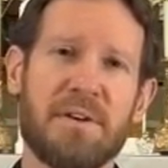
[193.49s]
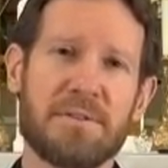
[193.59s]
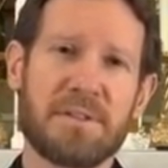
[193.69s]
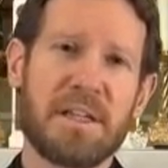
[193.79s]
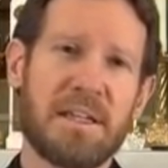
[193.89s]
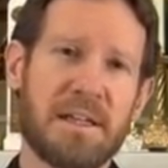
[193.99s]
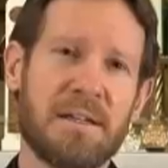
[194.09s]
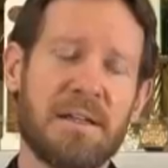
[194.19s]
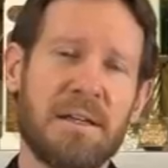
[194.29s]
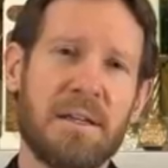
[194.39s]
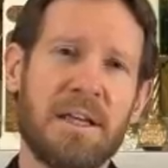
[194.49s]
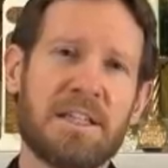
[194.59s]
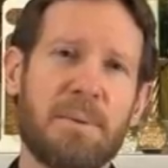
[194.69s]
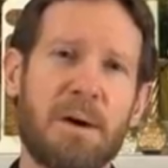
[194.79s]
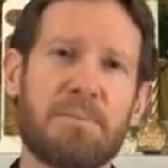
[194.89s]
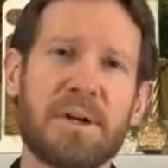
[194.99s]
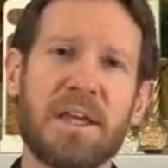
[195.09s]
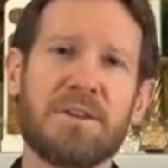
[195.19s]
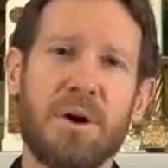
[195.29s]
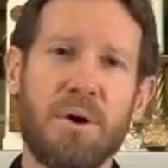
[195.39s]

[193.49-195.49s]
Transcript: Faustina is about bringing the